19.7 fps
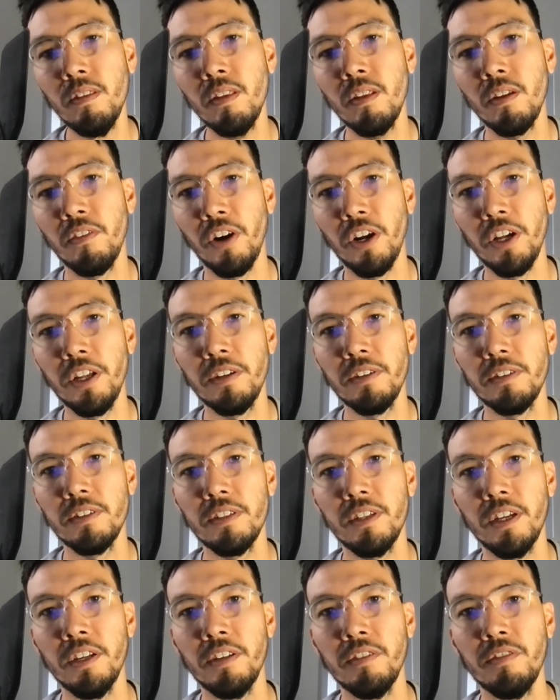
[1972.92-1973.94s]
right,
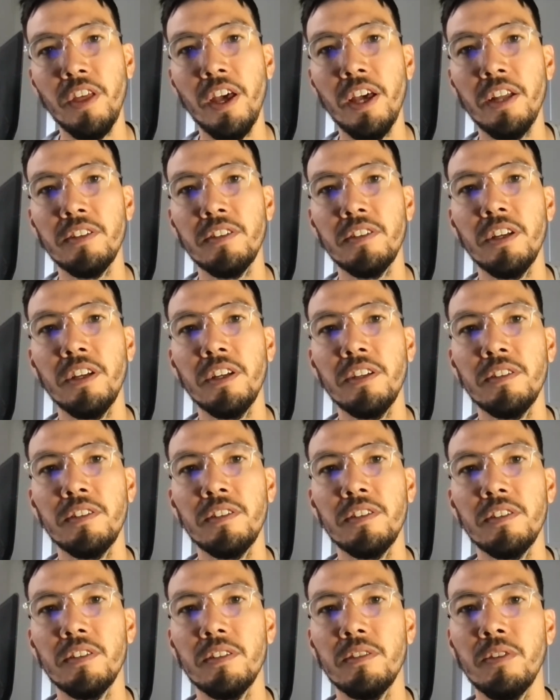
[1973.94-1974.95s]
and if that
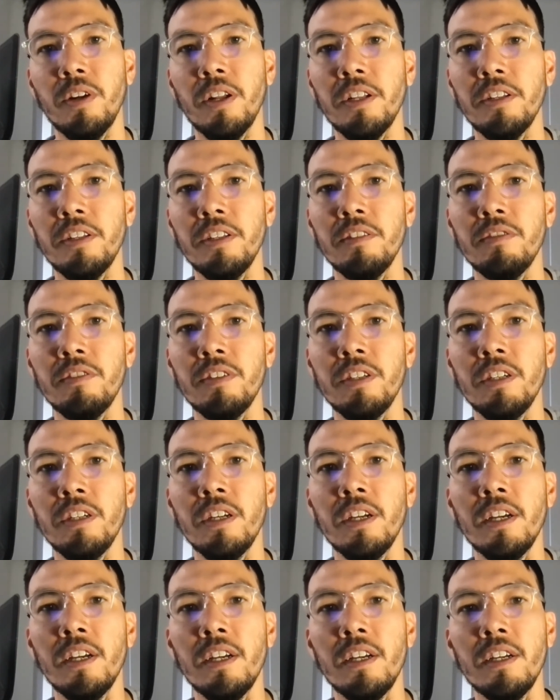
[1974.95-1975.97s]
stays
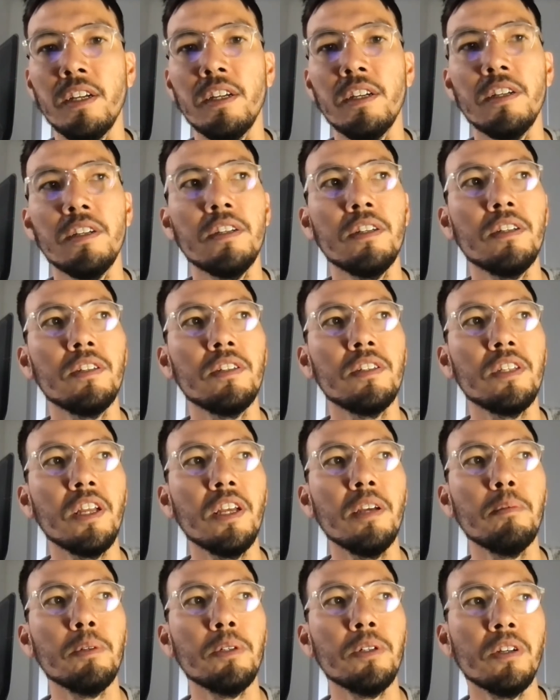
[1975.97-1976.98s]
relatively
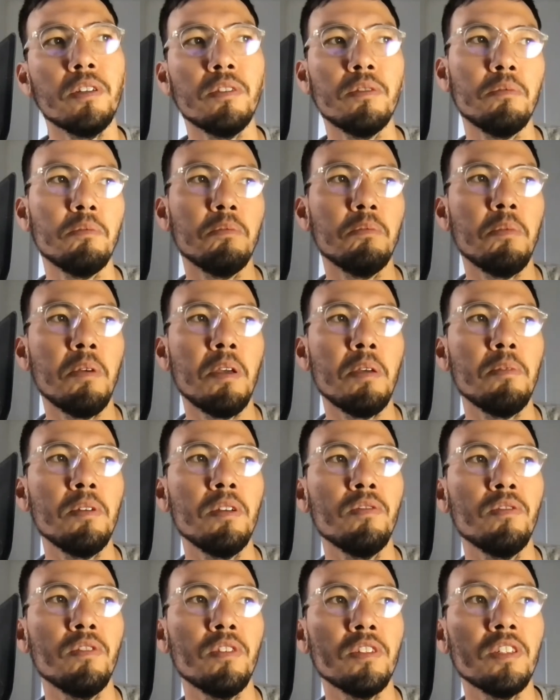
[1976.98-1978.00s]
stable, and maybe
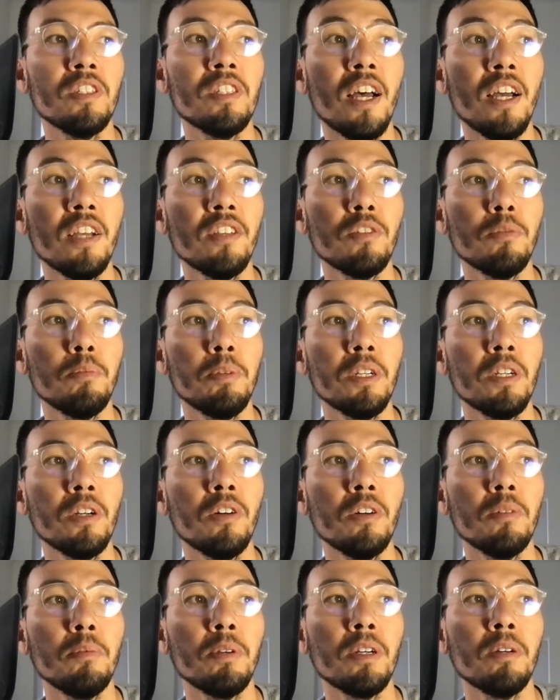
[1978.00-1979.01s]
if the size of
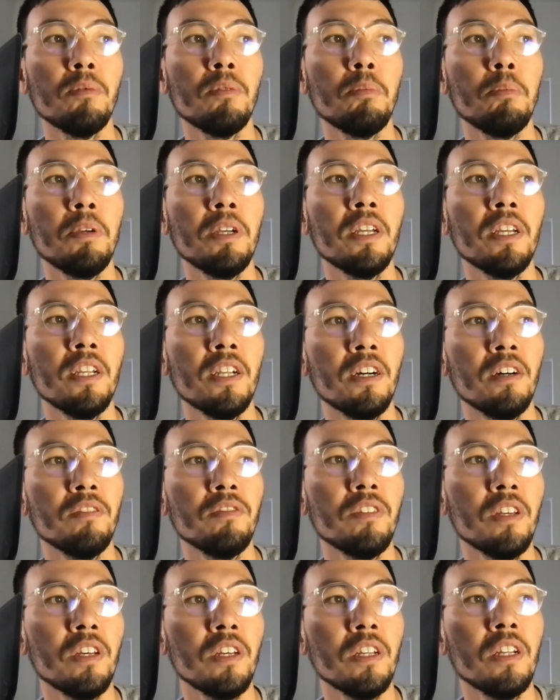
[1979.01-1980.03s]
Bitcoin becomes big
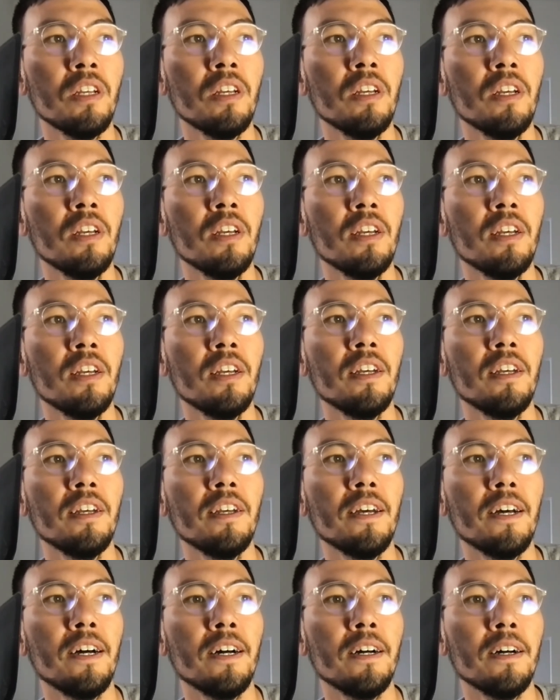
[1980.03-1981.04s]
enough that
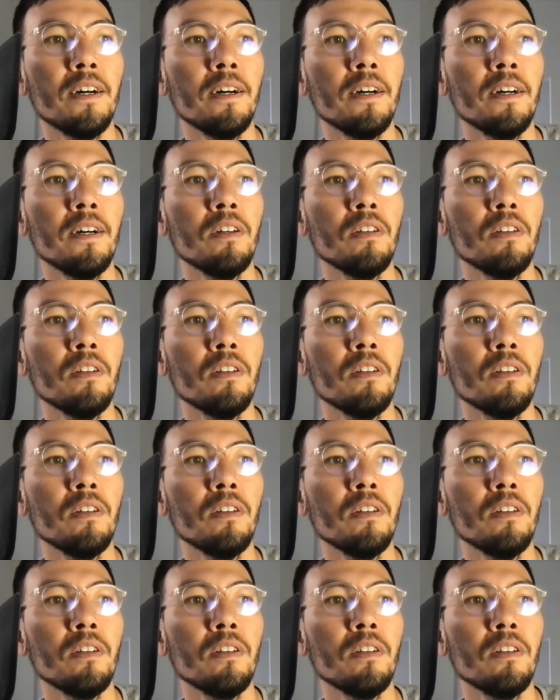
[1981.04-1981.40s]
uh,